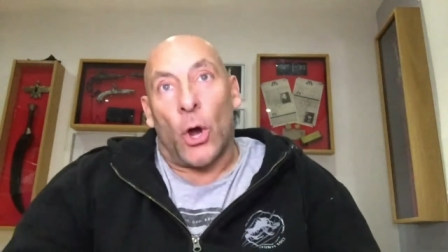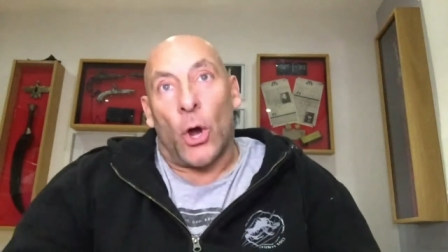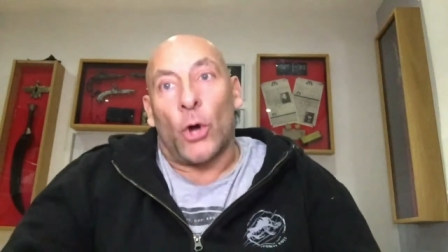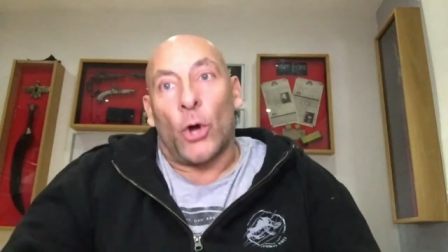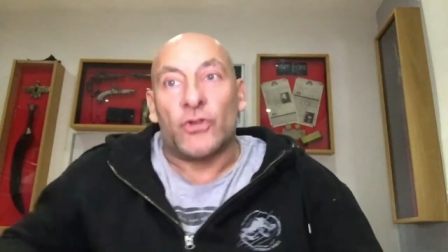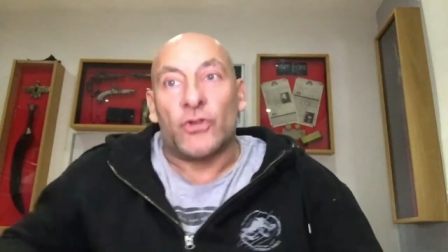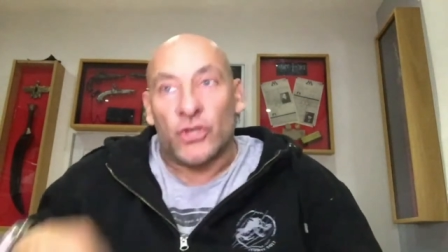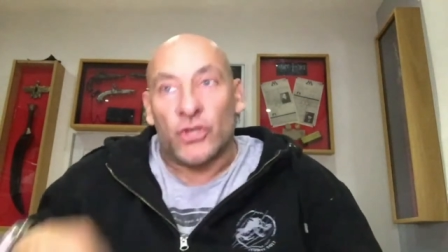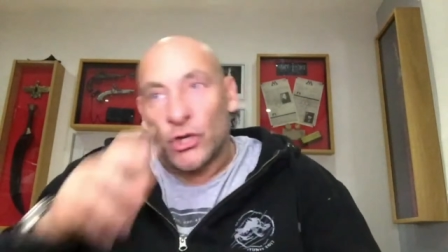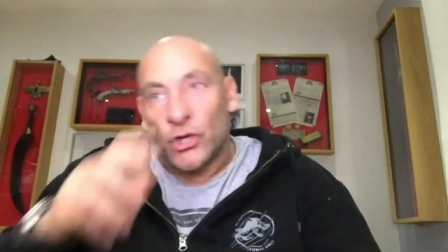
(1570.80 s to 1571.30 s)

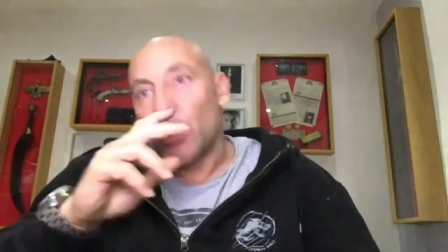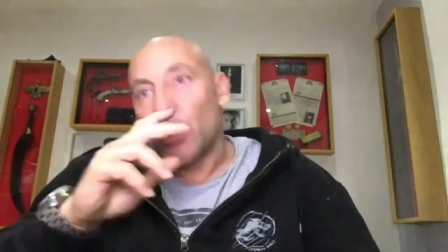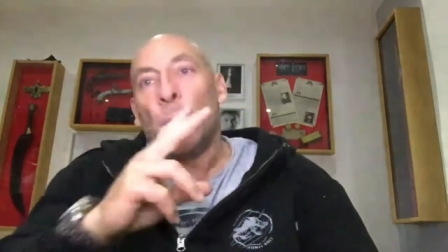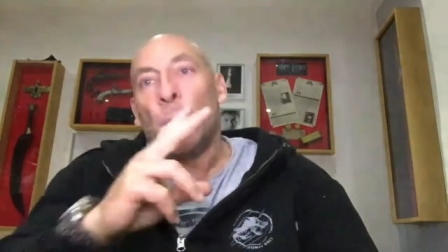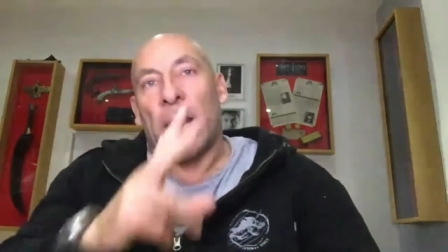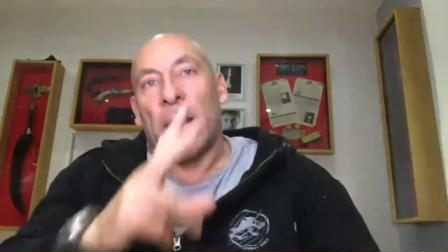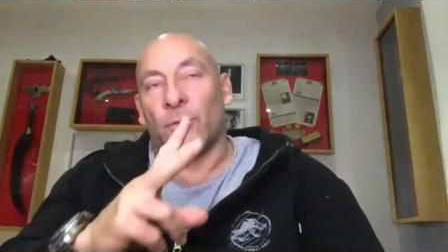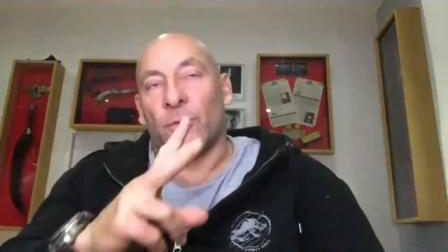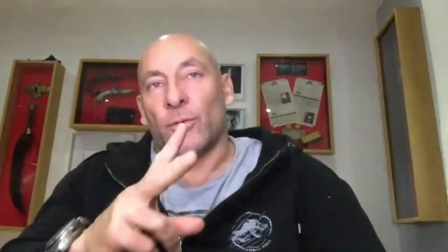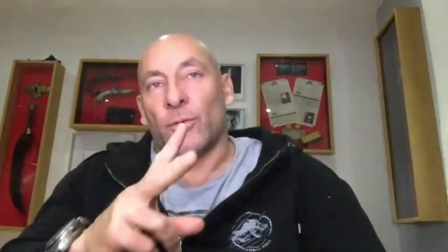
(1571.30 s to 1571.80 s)
on
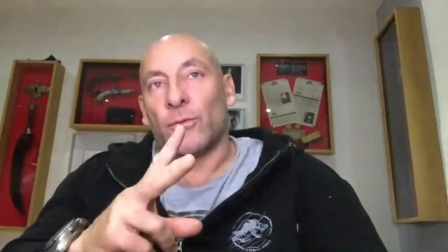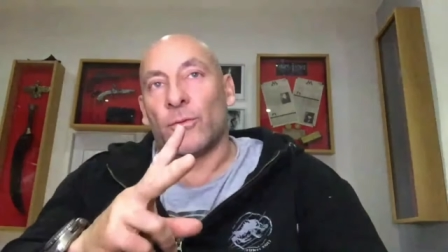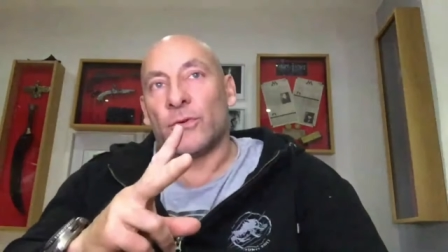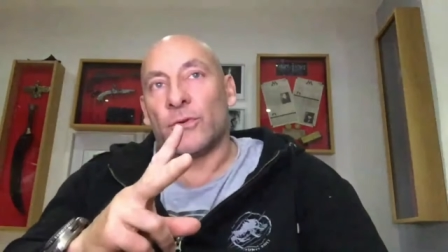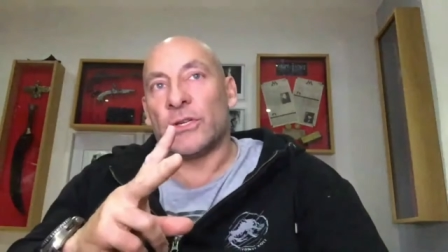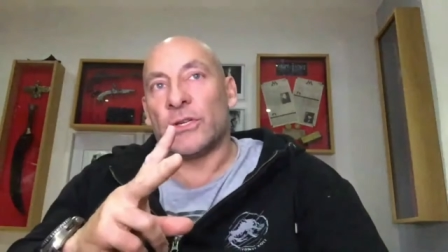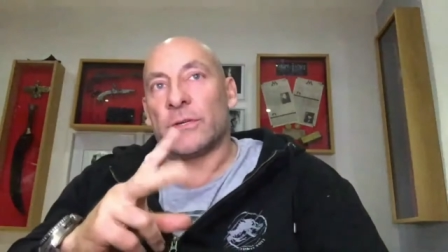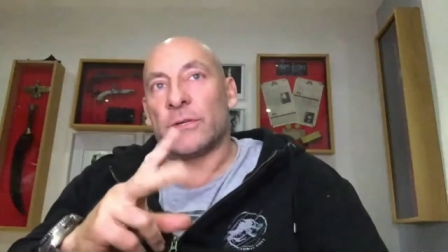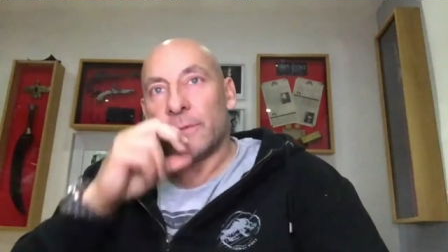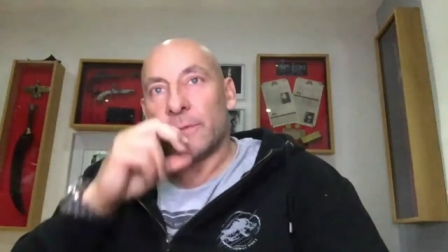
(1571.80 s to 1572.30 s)
two
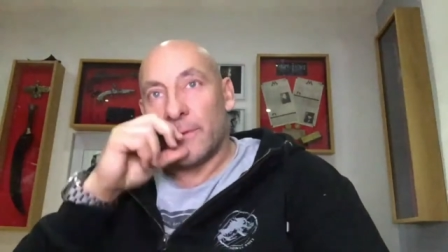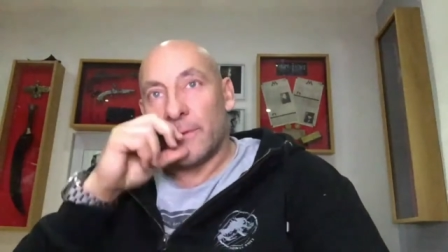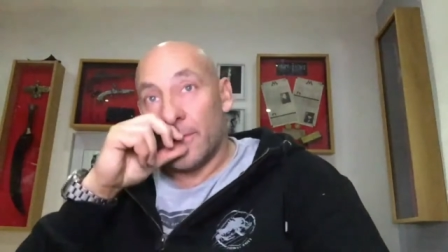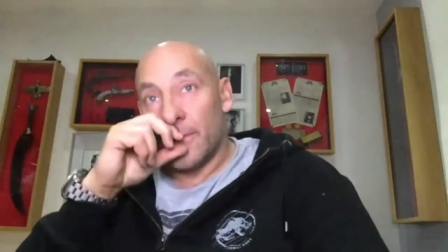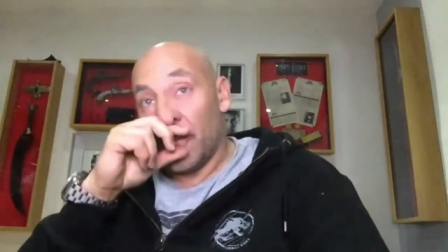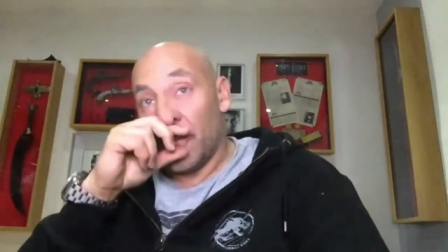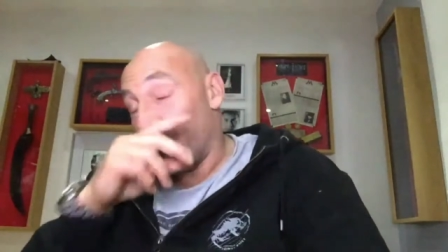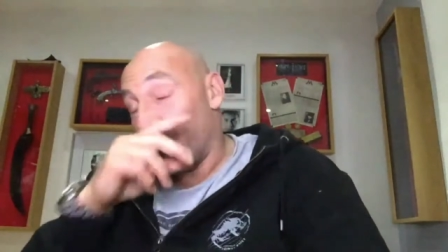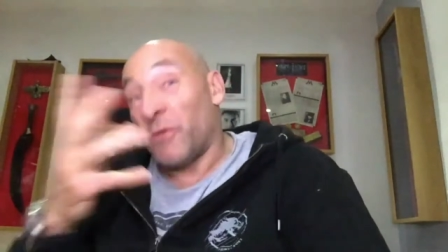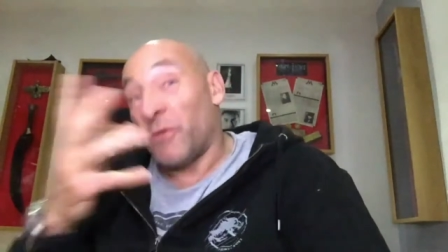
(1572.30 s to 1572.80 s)
levels.
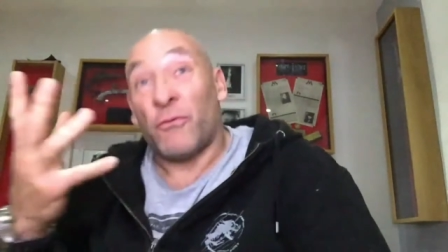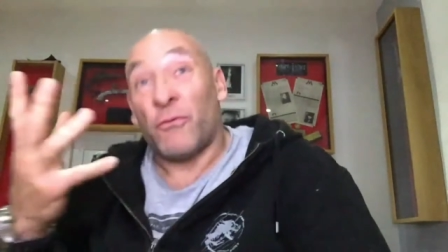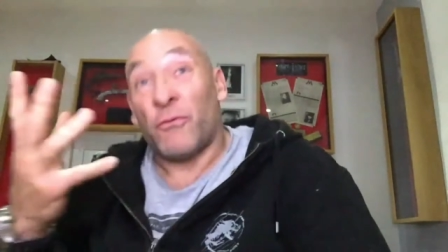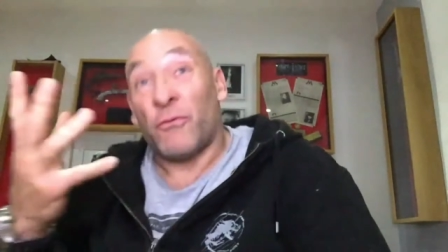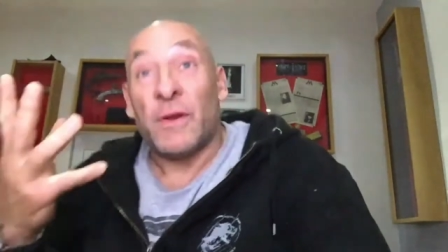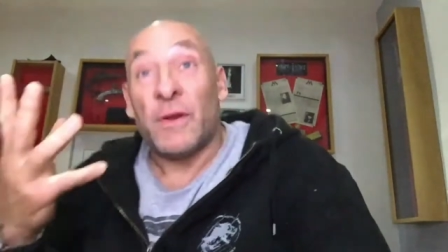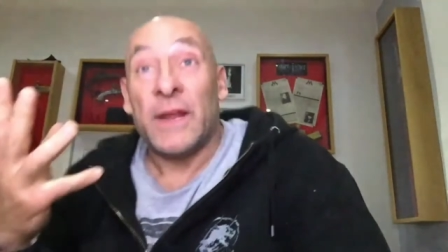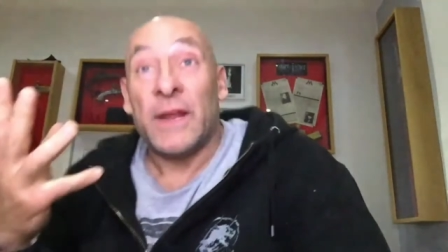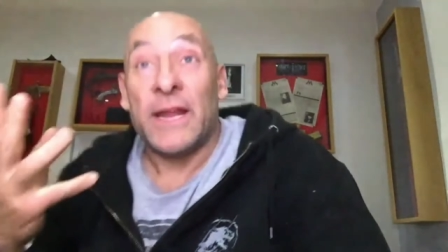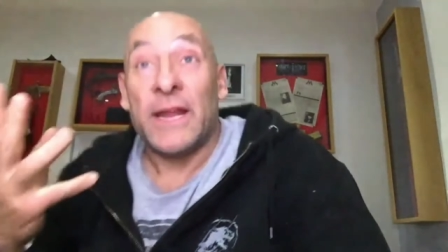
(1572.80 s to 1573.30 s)
Well,
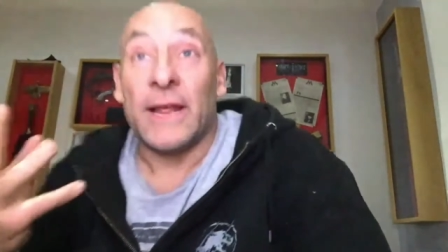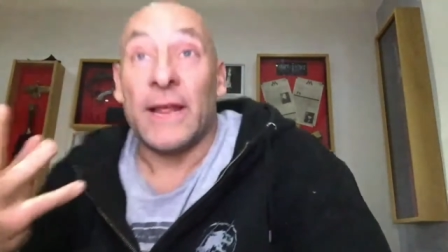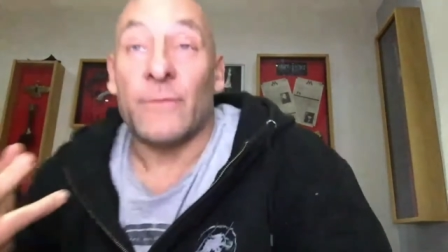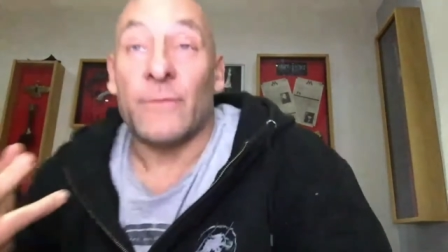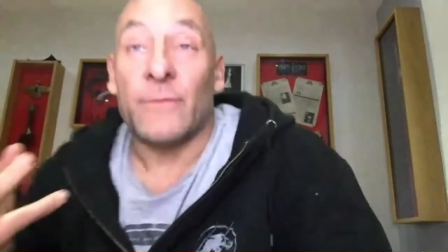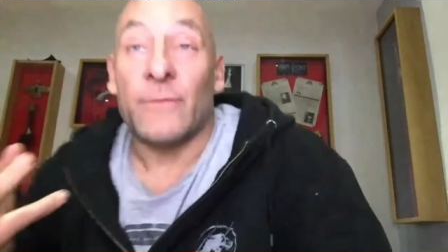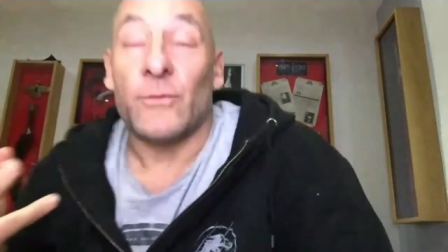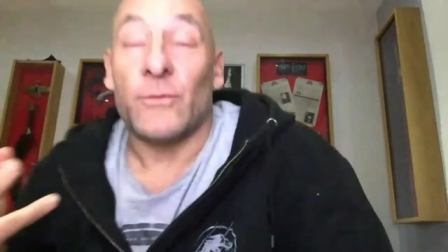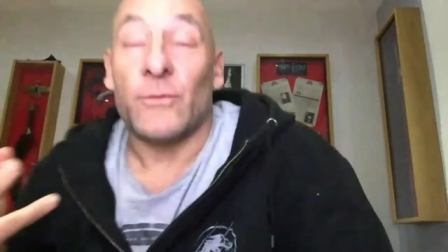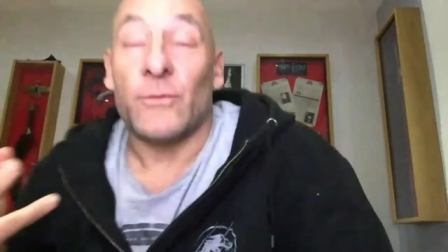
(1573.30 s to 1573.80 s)
three
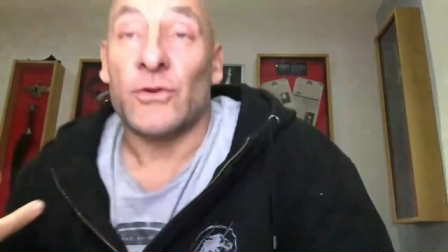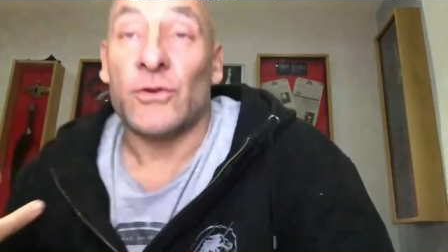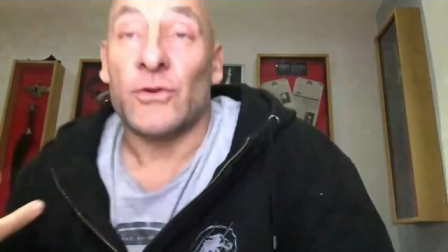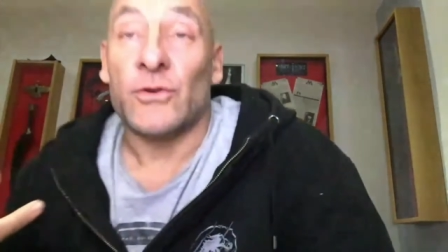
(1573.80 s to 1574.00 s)
levels,